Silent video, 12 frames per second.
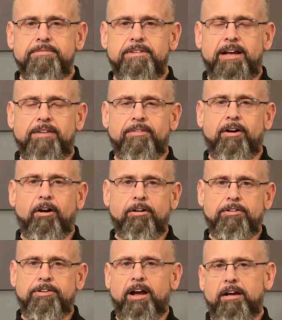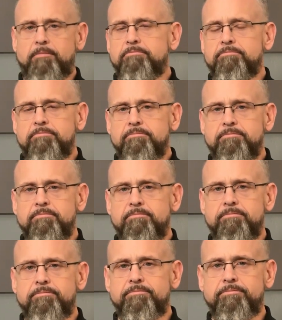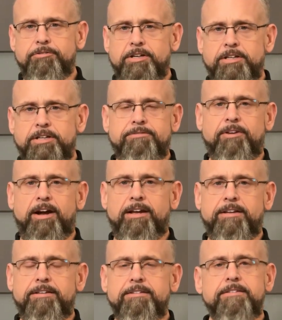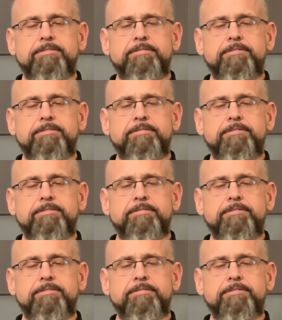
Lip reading: I have a hard time justifying it.